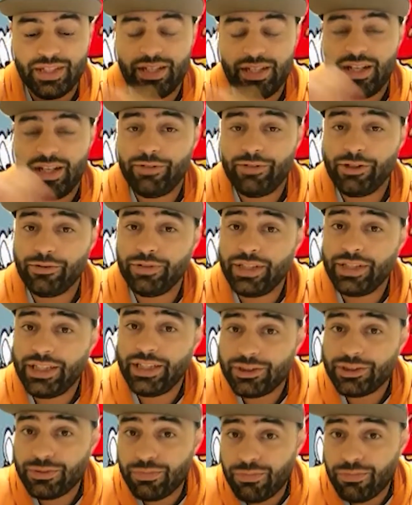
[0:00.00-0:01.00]
We don't
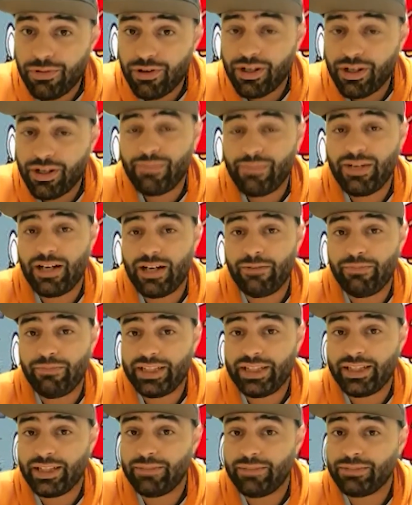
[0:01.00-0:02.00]
need to worry about
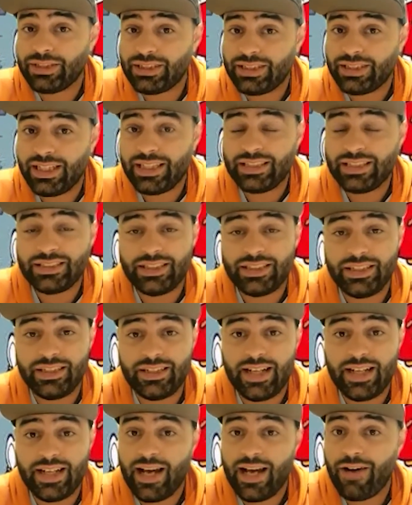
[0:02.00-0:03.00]
making mistakes
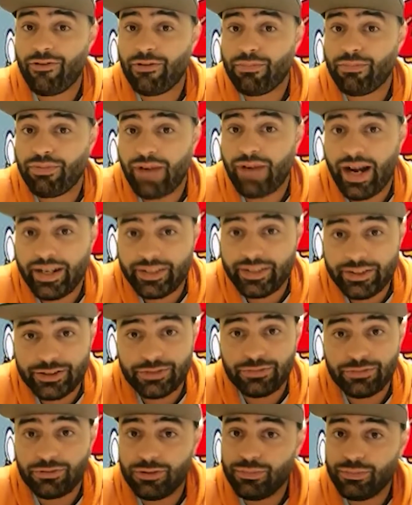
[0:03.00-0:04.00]
in our
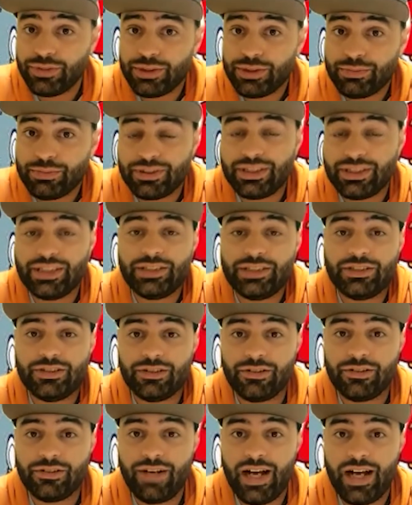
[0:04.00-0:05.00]
practice room as we're teaching
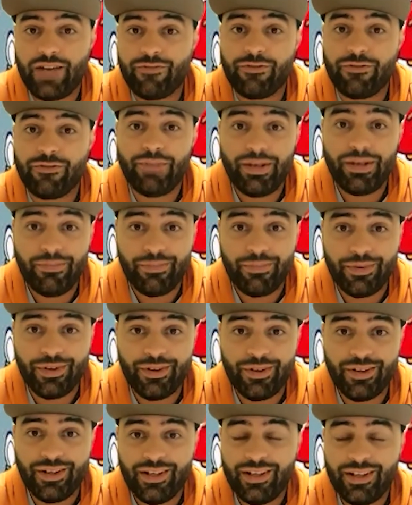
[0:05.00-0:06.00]
the craft.
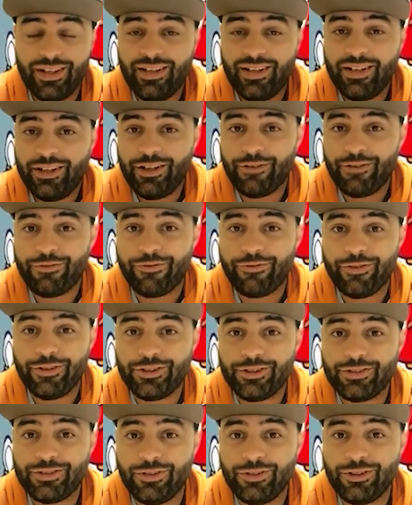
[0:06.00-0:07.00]
Remember, your
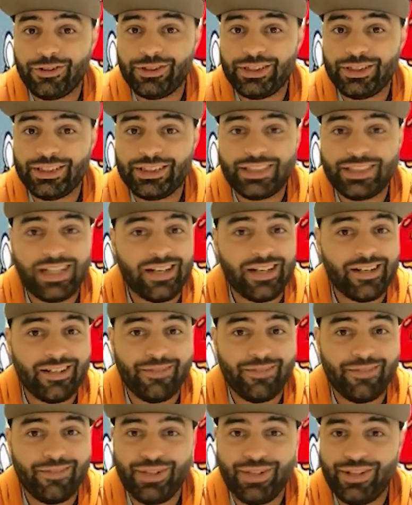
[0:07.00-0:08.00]
first version is not going
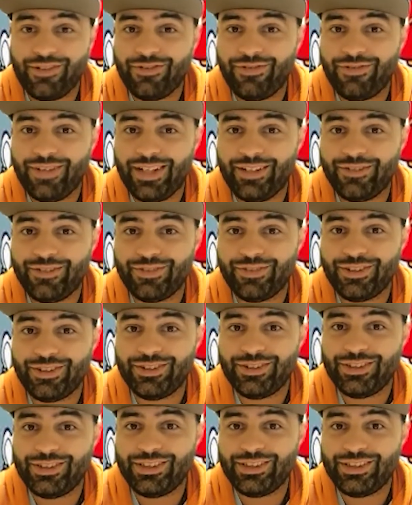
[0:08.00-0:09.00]
to be your final
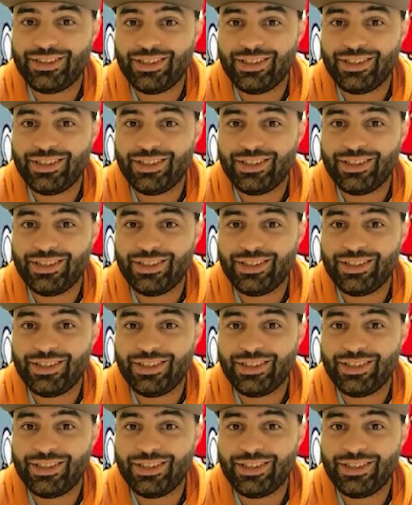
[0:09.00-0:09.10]
version.